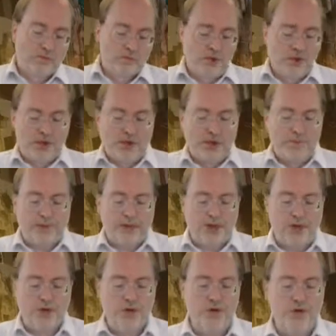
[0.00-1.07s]
it can be
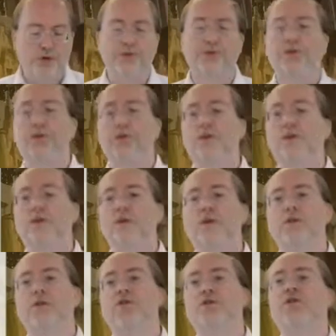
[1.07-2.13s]

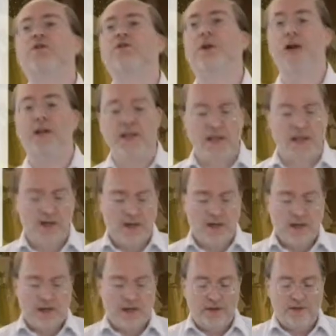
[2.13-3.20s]
ensured structurally.
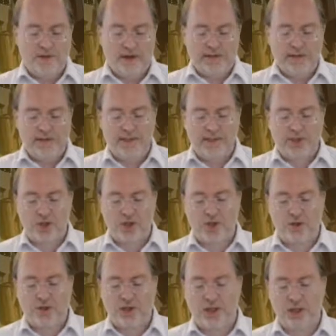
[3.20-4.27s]
In fact, it is
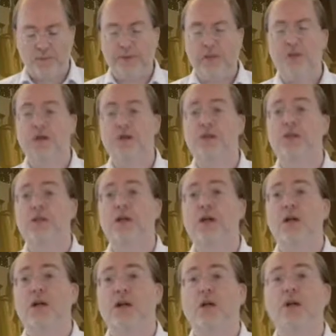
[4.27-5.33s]
ensured here because
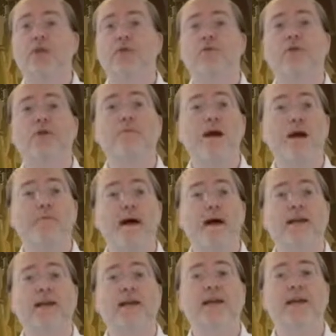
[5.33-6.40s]
from my
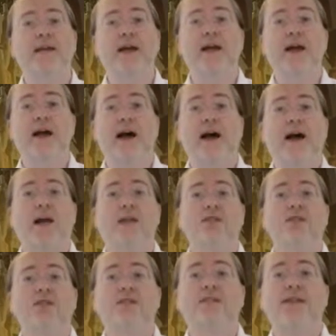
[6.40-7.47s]
marking, I
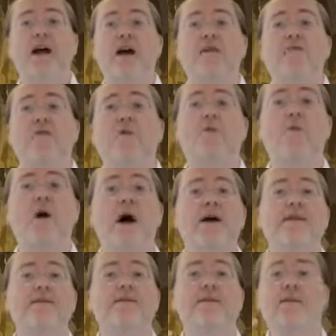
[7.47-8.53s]
just have
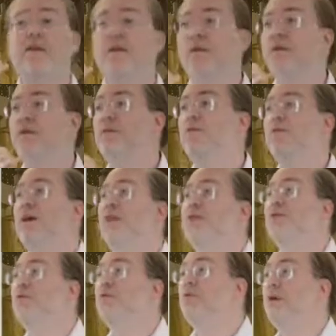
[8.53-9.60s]
one
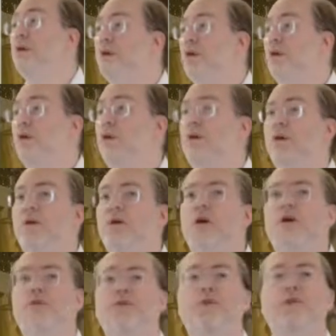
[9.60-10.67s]
value
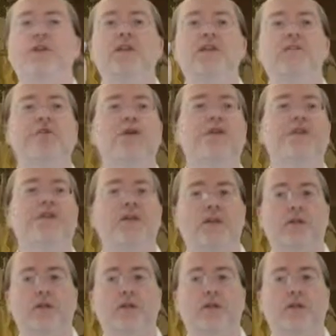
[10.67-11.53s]
of a given